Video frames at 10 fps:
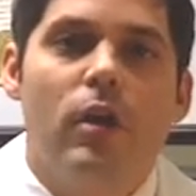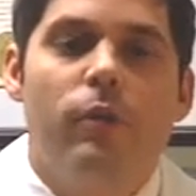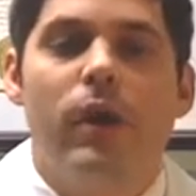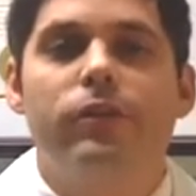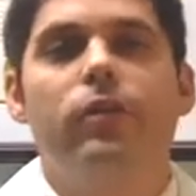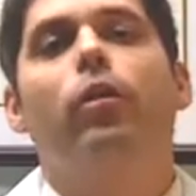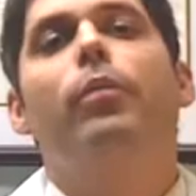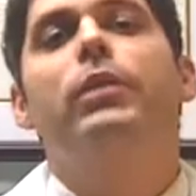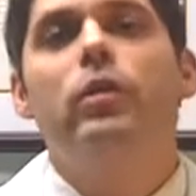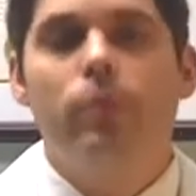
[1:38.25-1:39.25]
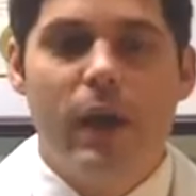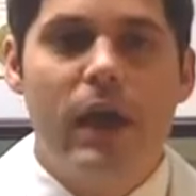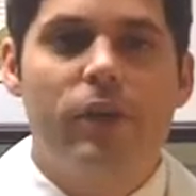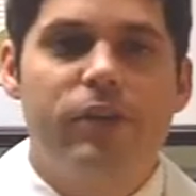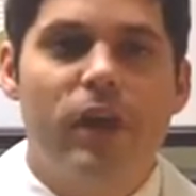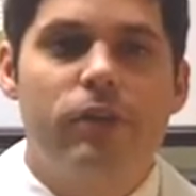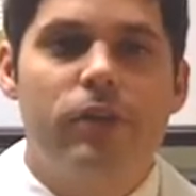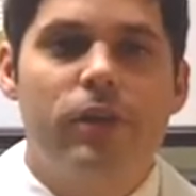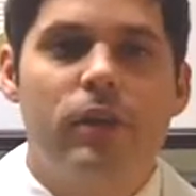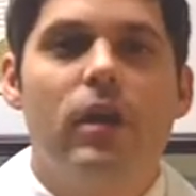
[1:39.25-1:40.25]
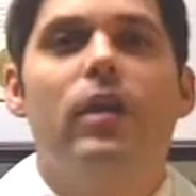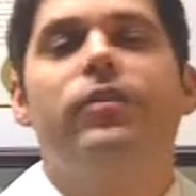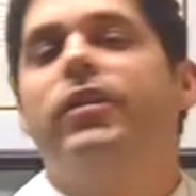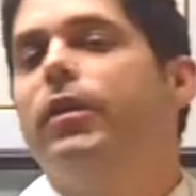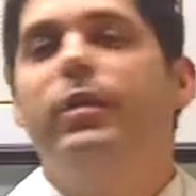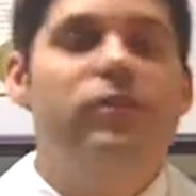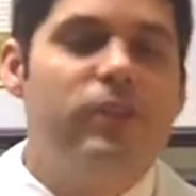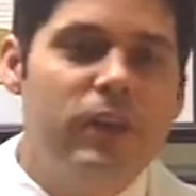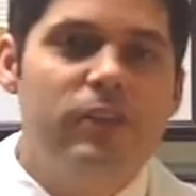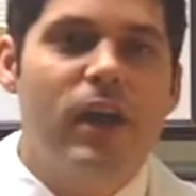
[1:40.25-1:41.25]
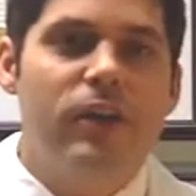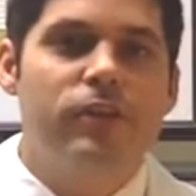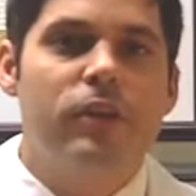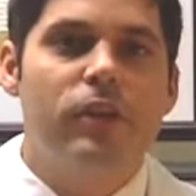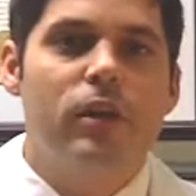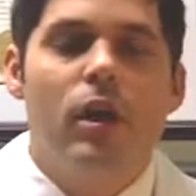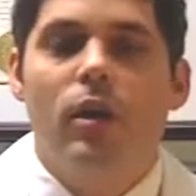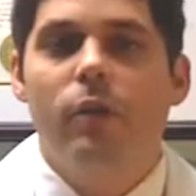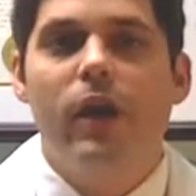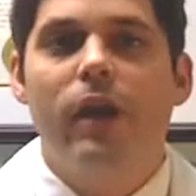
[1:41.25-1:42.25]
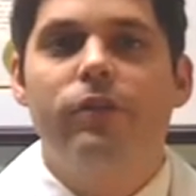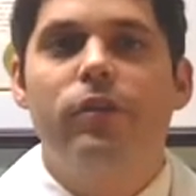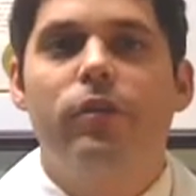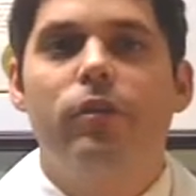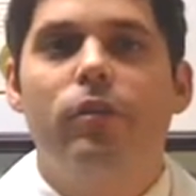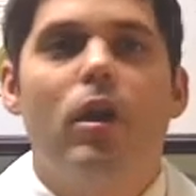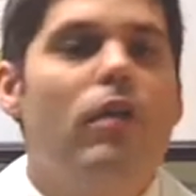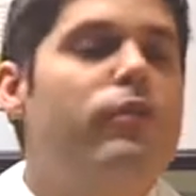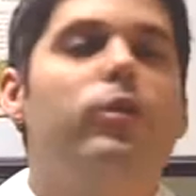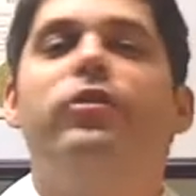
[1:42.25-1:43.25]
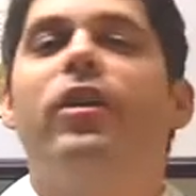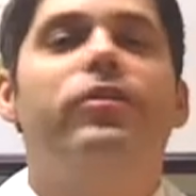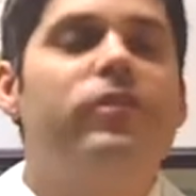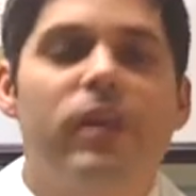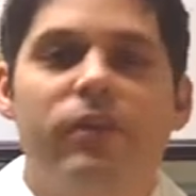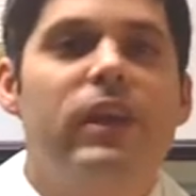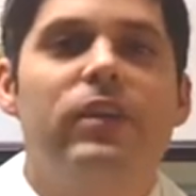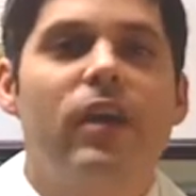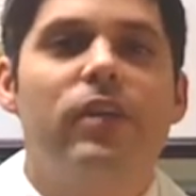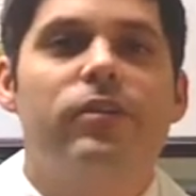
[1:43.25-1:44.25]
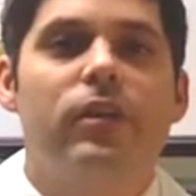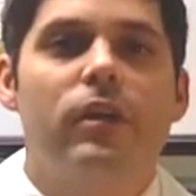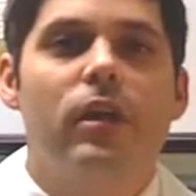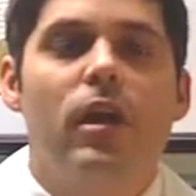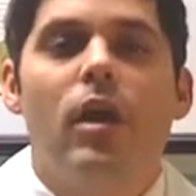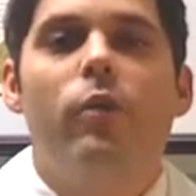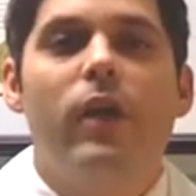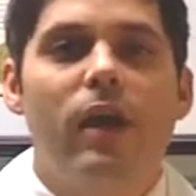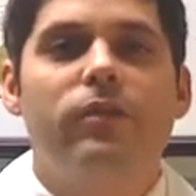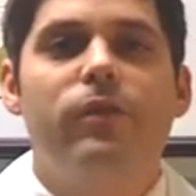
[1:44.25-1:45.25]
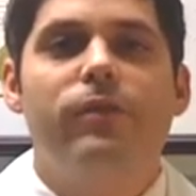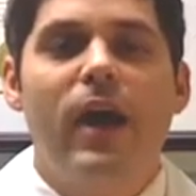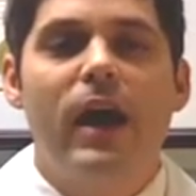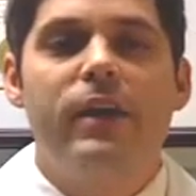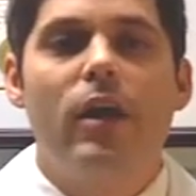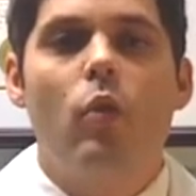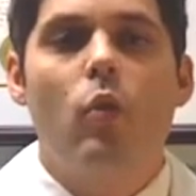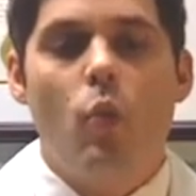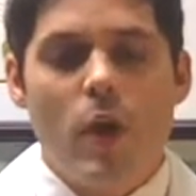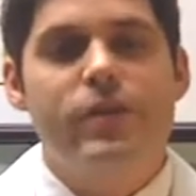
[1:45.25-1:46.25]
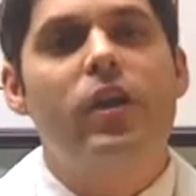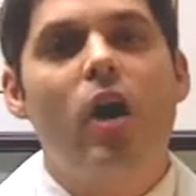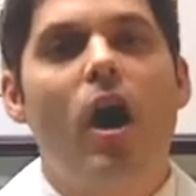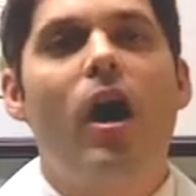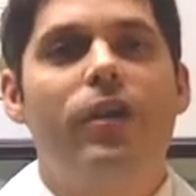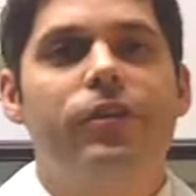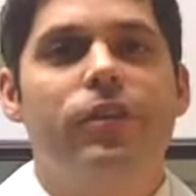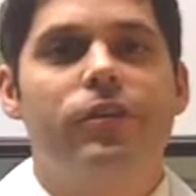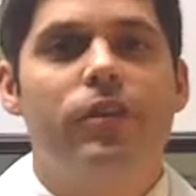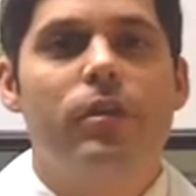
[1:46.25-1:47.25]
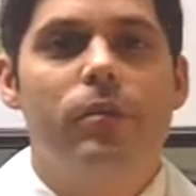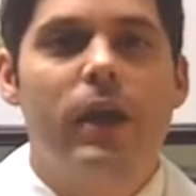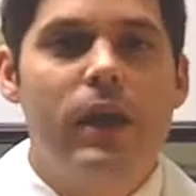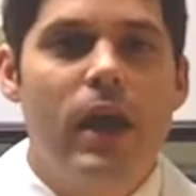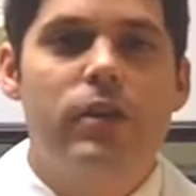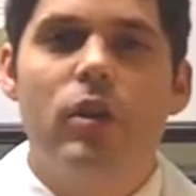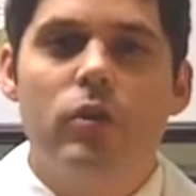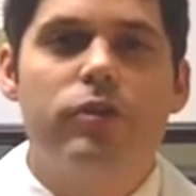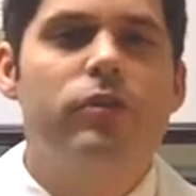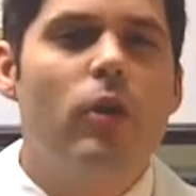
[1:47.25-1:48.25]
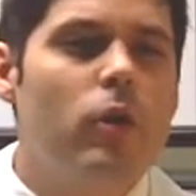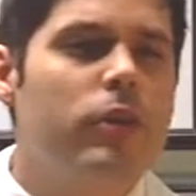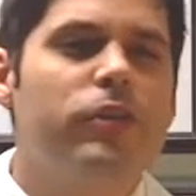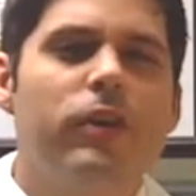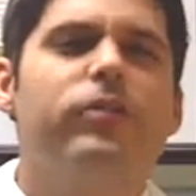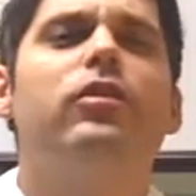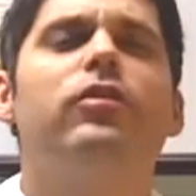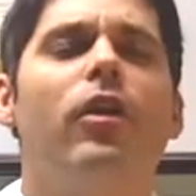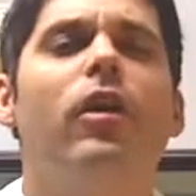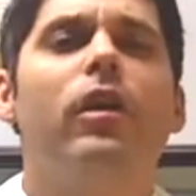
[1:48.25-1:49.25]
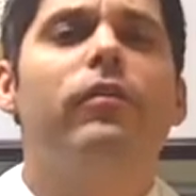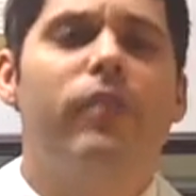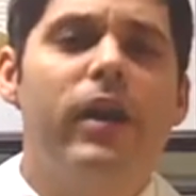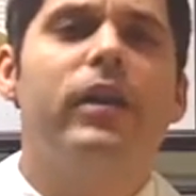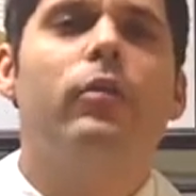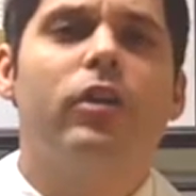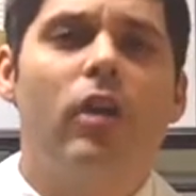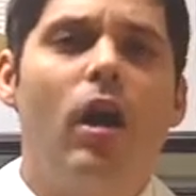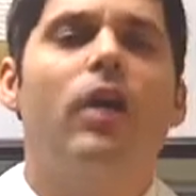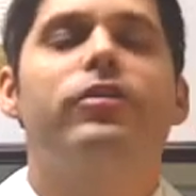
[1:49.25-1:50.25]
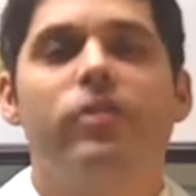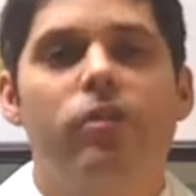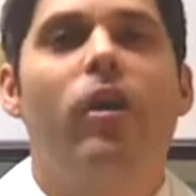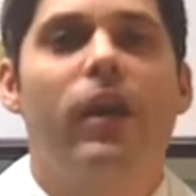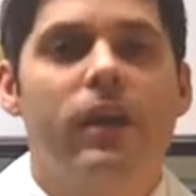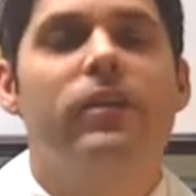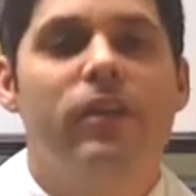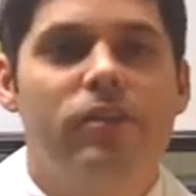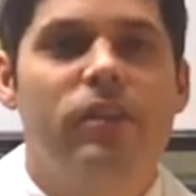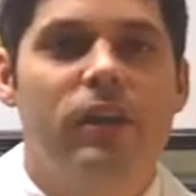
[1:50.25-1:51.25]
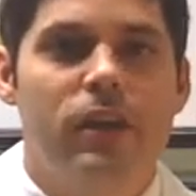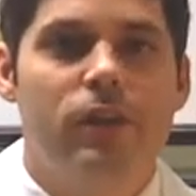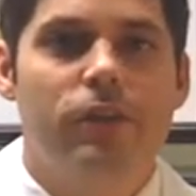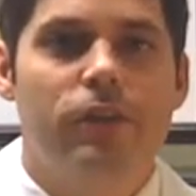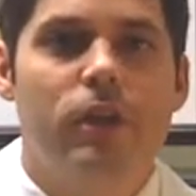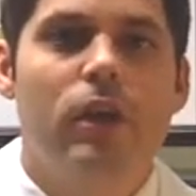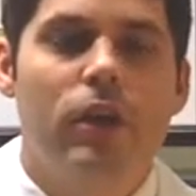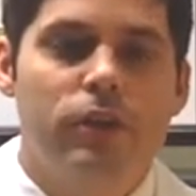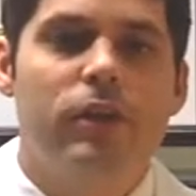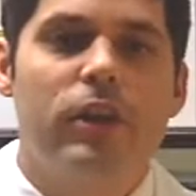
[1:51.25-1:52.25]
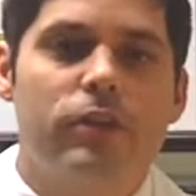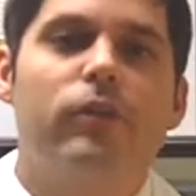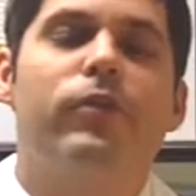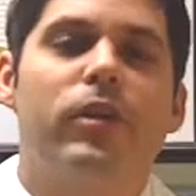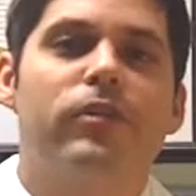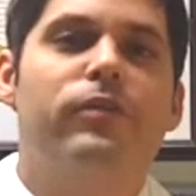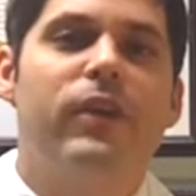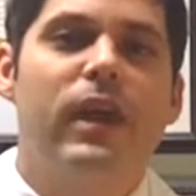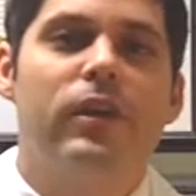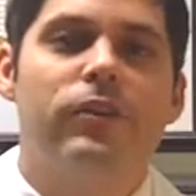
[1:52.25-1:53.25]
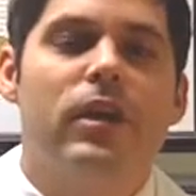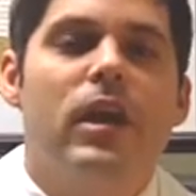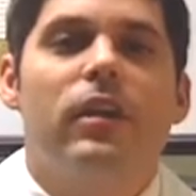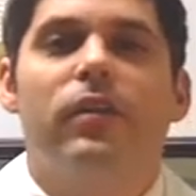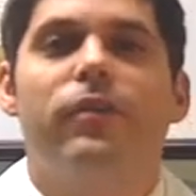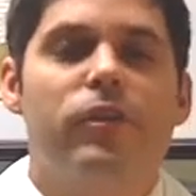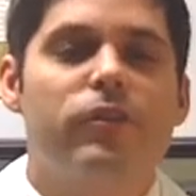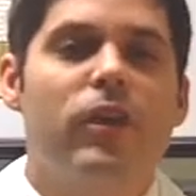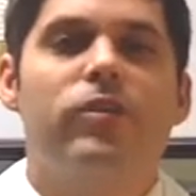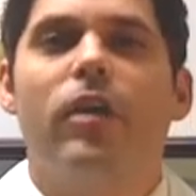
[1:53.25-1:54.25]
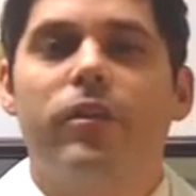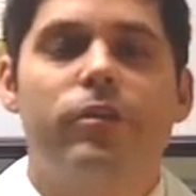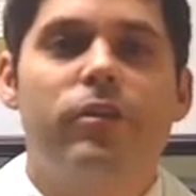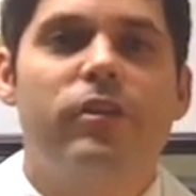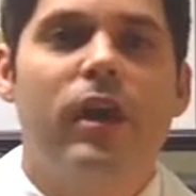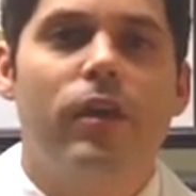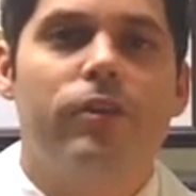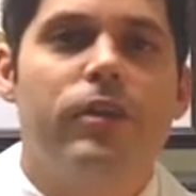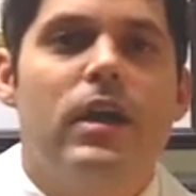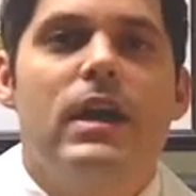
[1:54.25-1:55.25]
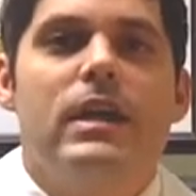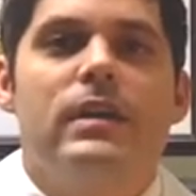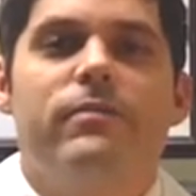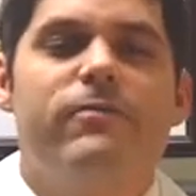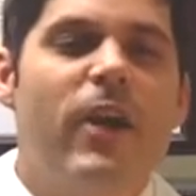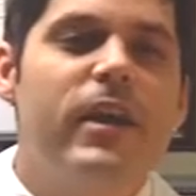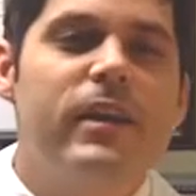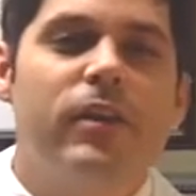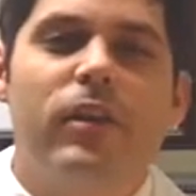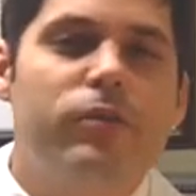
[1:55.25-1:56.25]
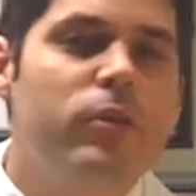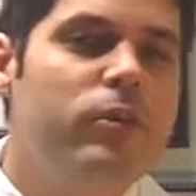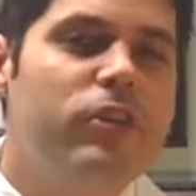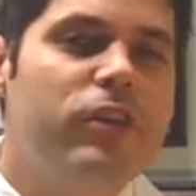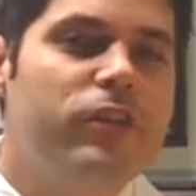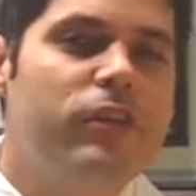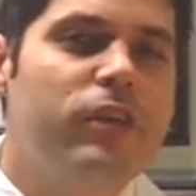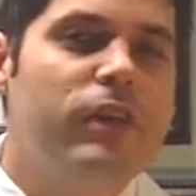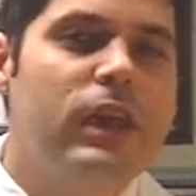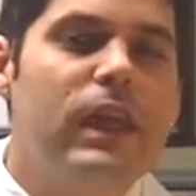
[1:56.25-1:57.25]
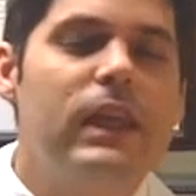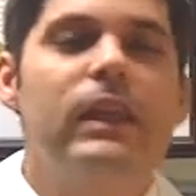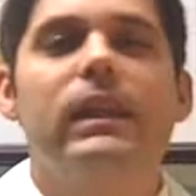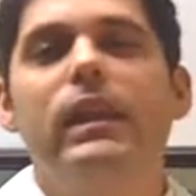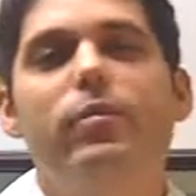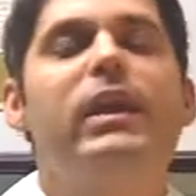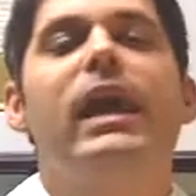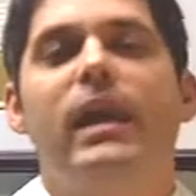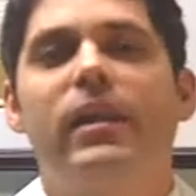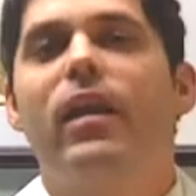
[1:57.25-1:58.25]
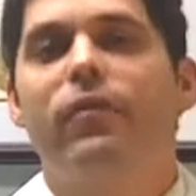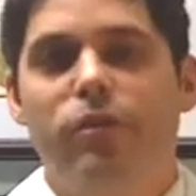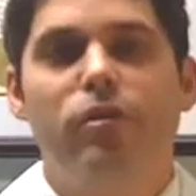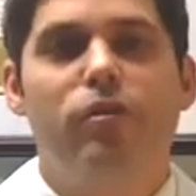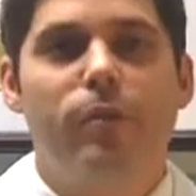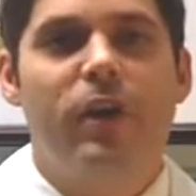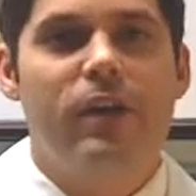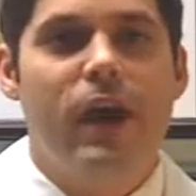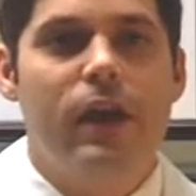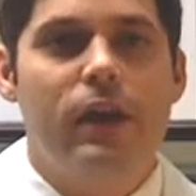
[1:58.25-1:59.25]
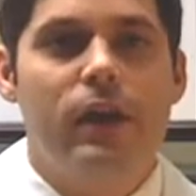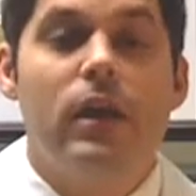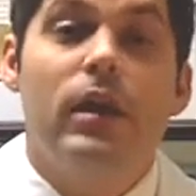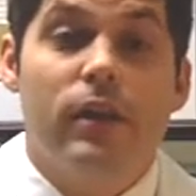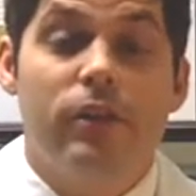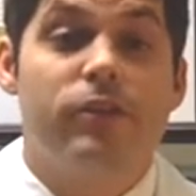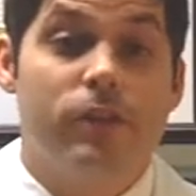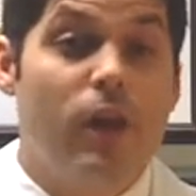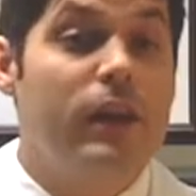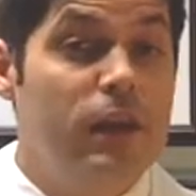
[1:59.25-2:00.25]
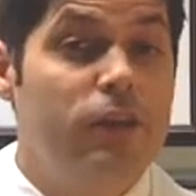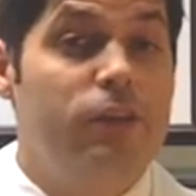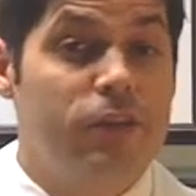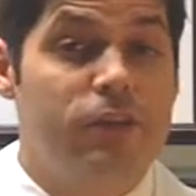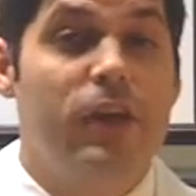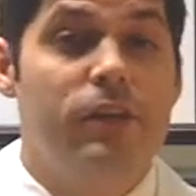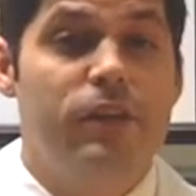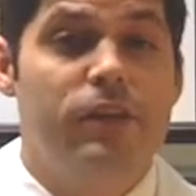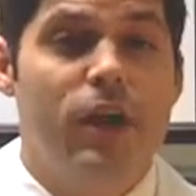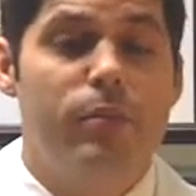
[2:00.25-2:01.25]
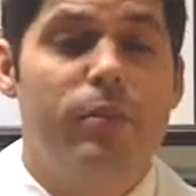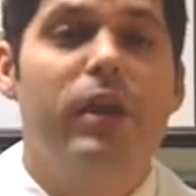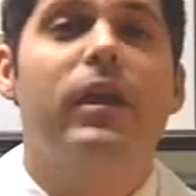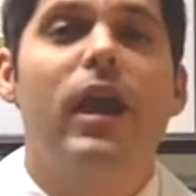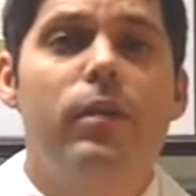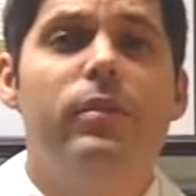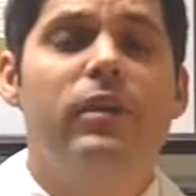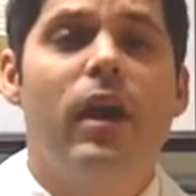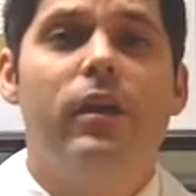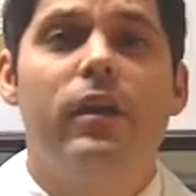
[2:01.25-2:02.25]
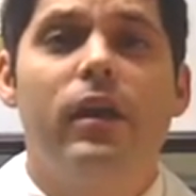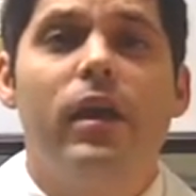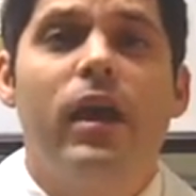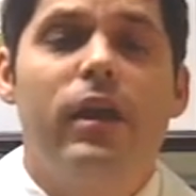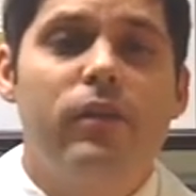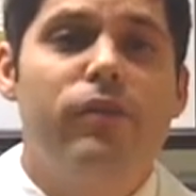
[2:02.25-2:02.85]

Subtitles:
We have to do immune panel testing, CBC testing, we have to do food sensitivity testing. We have to find out what the cause is. Again, no stone is left unturned finding out what the cause of your chronic condition is. So that's the first phase. The first phase also entails finding out that food sensitivity and eliminating that food from our diet. It's a lot easier said than done, but it can be done, and